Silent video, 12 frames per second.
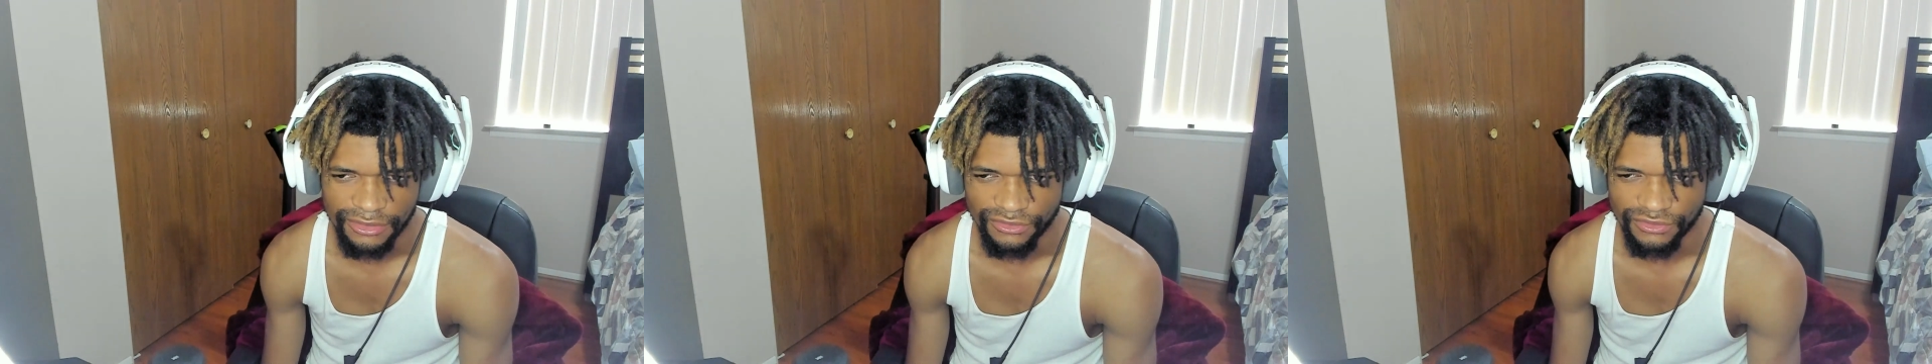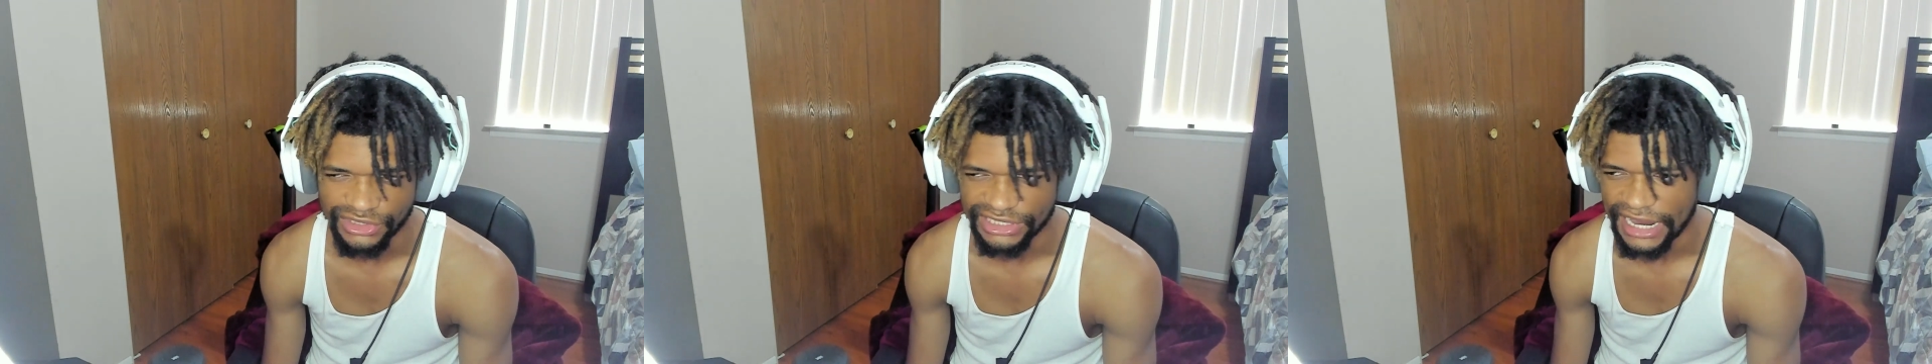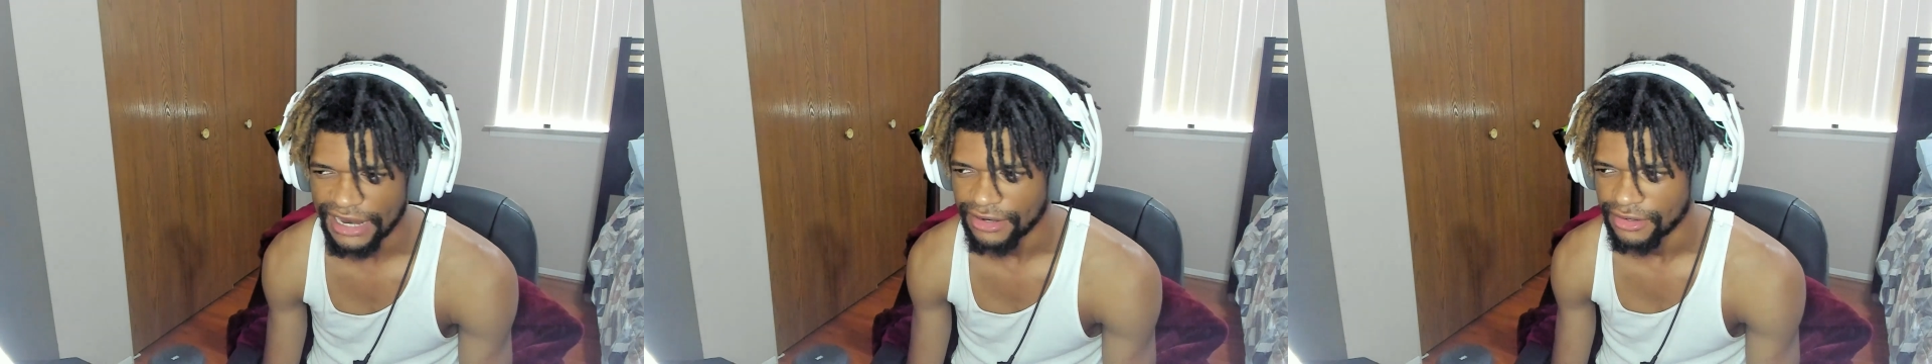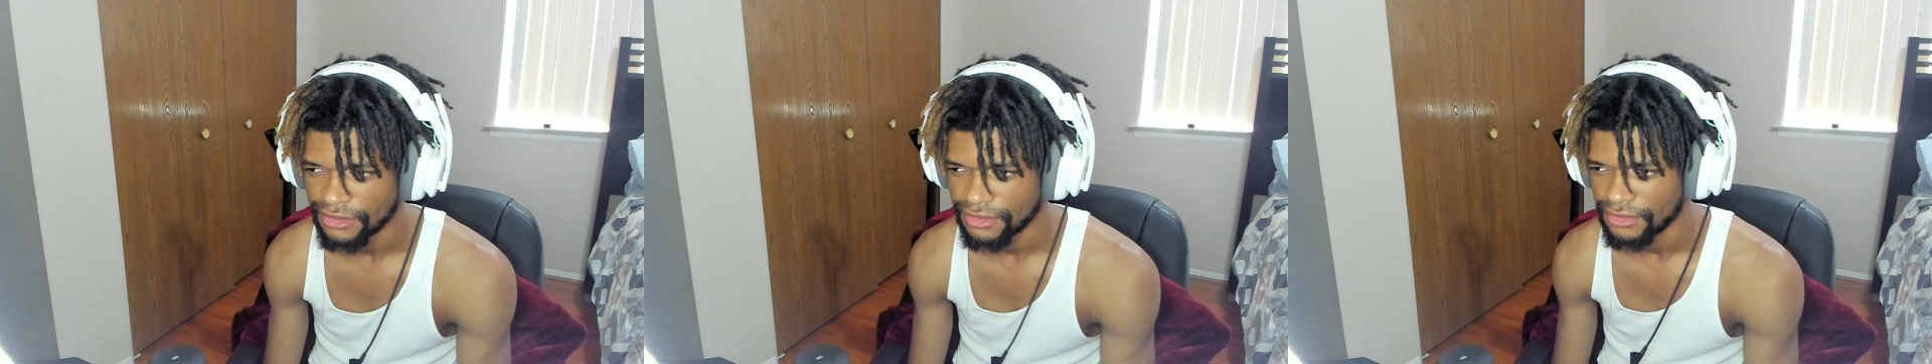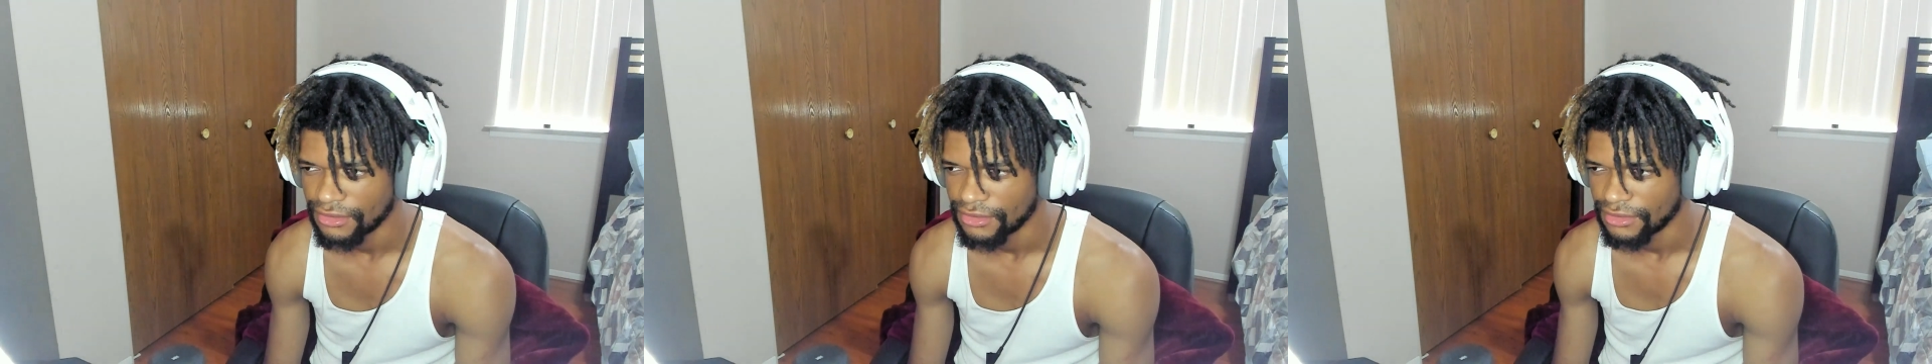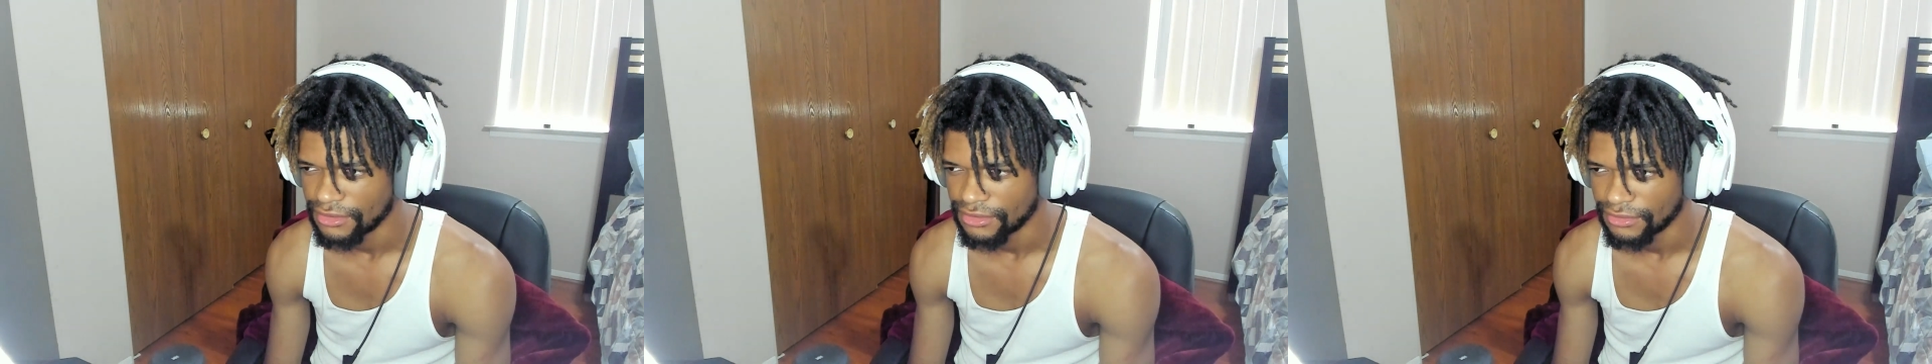Retire?
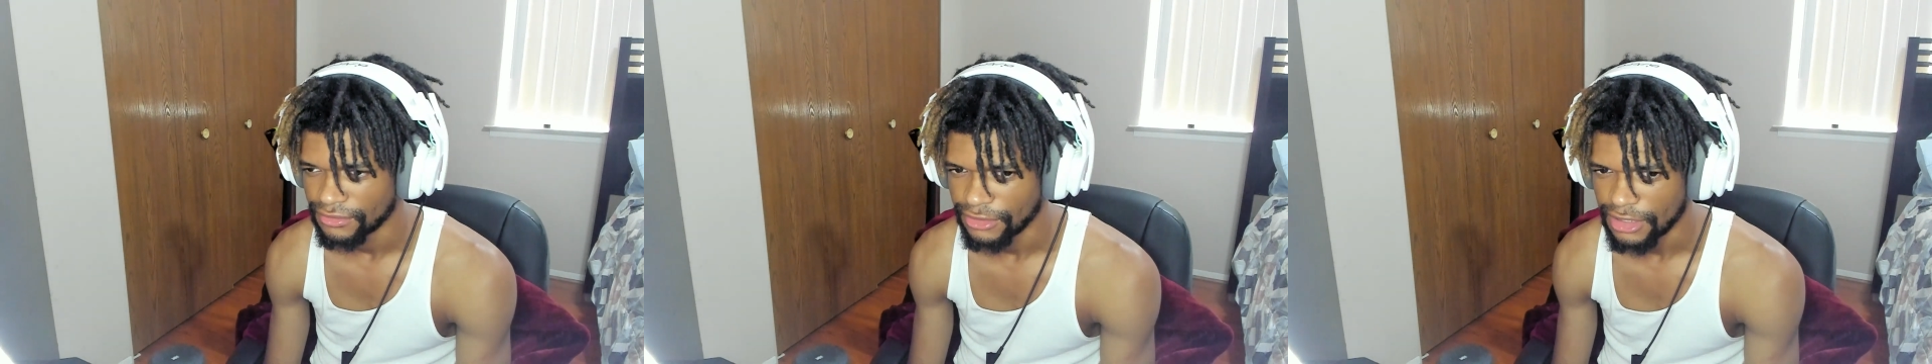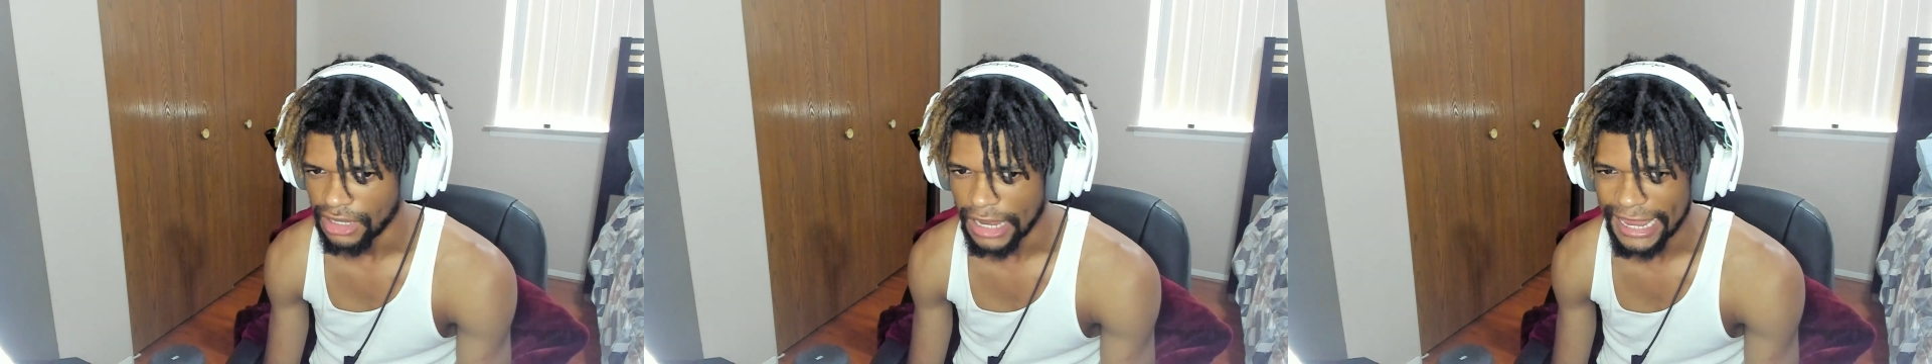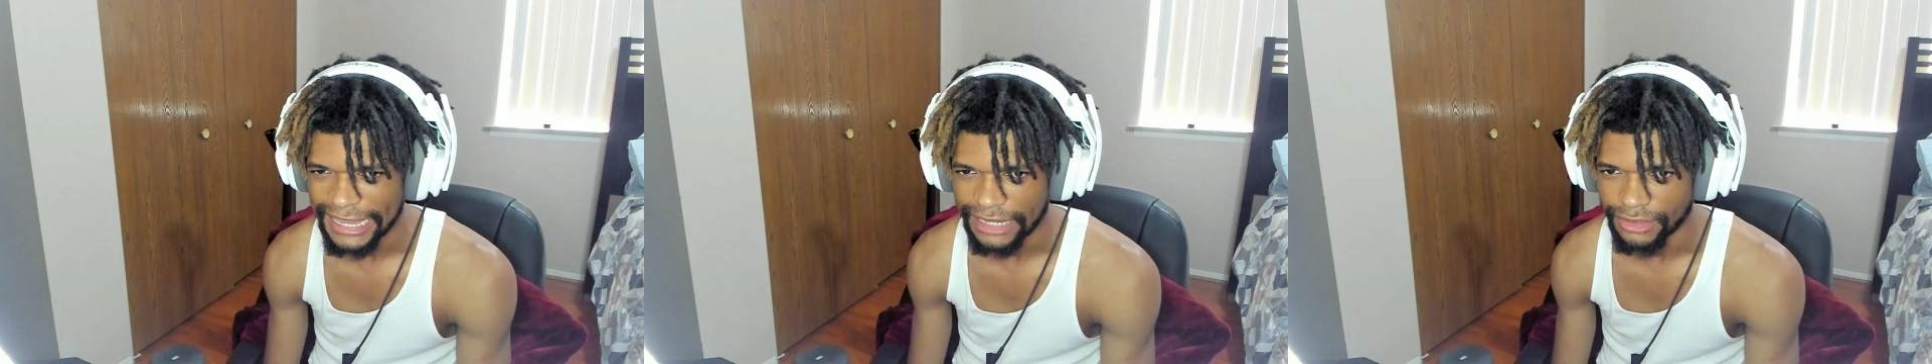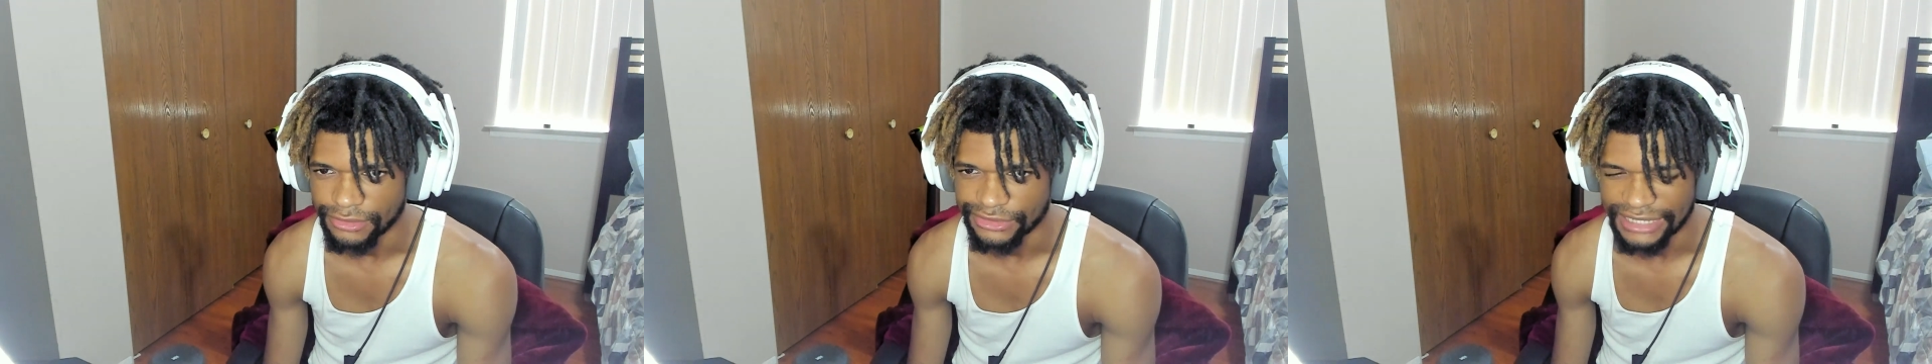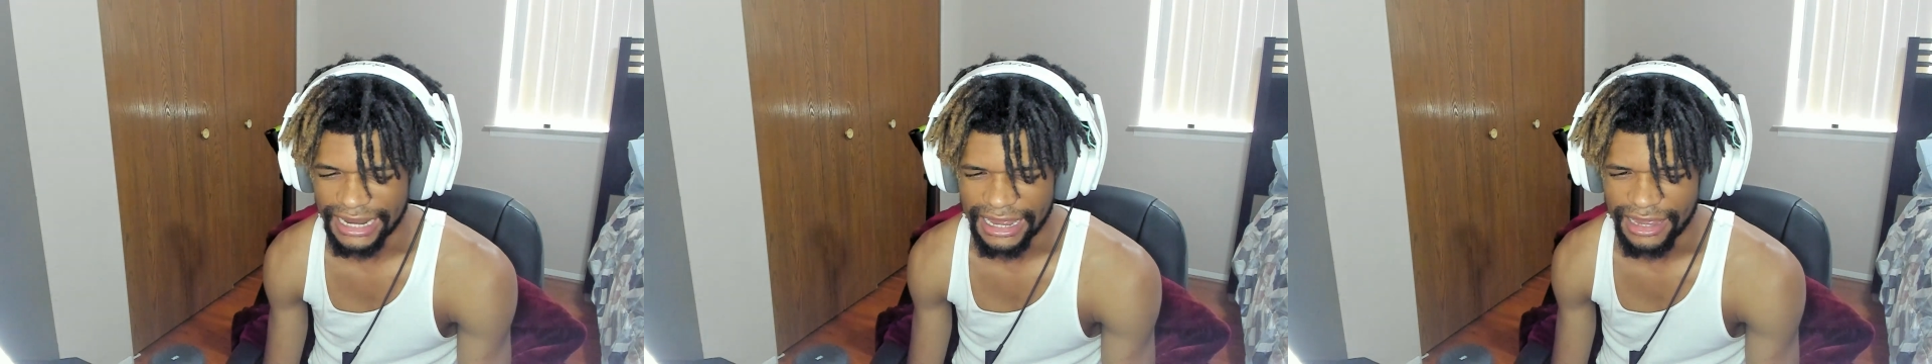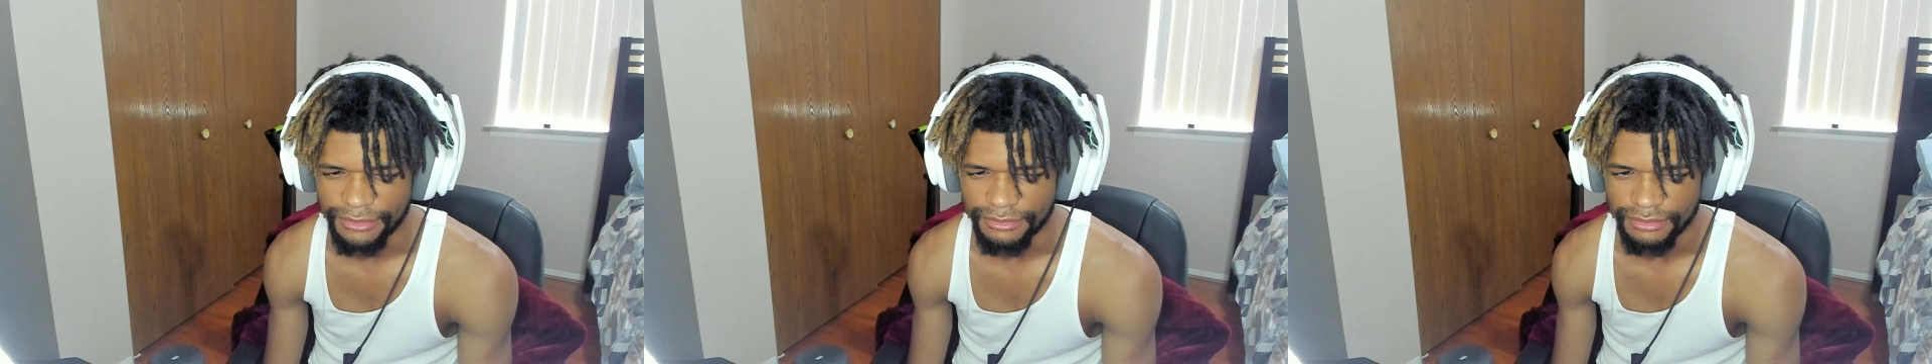Yeah, I ain't got no
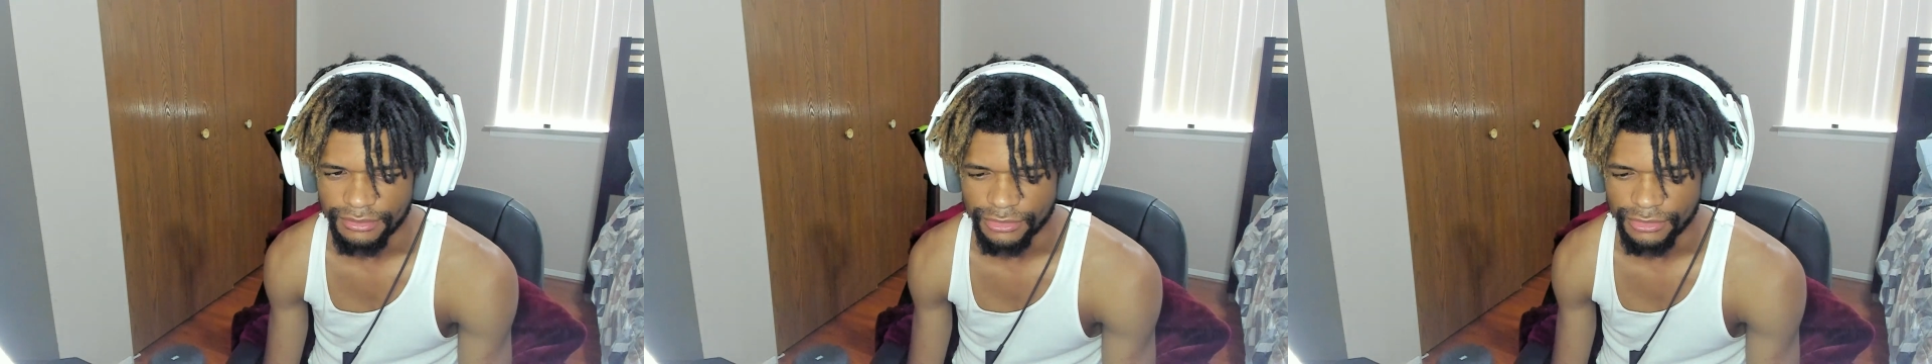job.